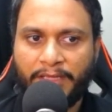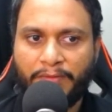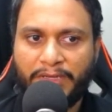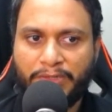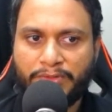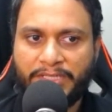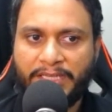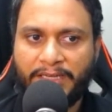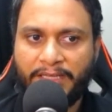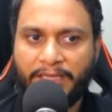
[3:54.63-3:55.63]
When you see
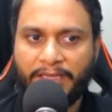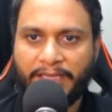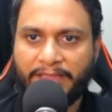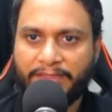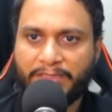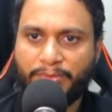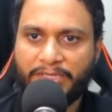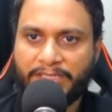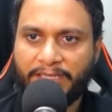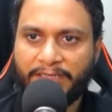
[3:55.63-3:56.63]
an A, can this be
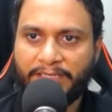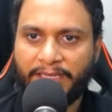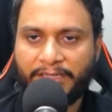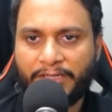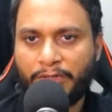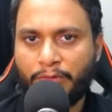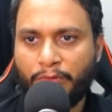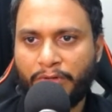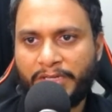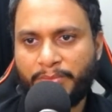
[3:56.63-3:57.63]
a second character? No,
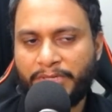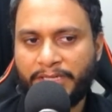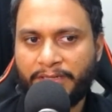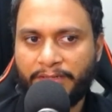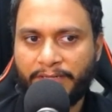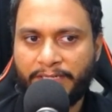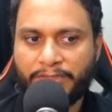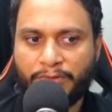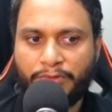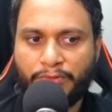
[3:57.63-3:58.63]
only B and D, right?
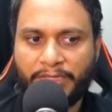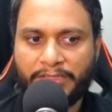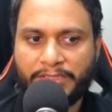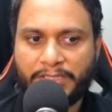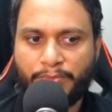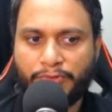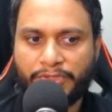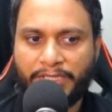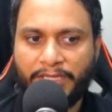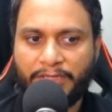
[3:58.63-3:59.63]
So you can just
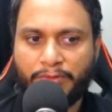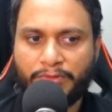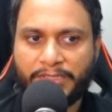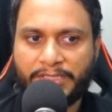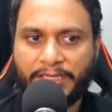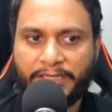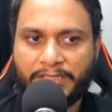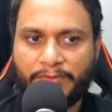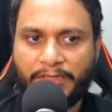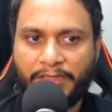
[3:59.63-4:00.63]
push A into the stack
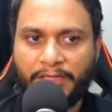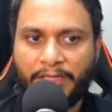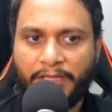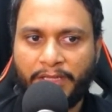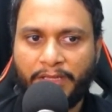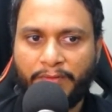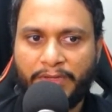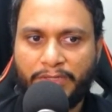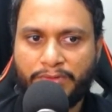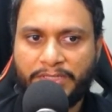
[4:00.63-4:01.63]
as well.
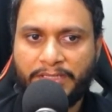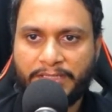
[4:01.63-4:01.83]
When you see a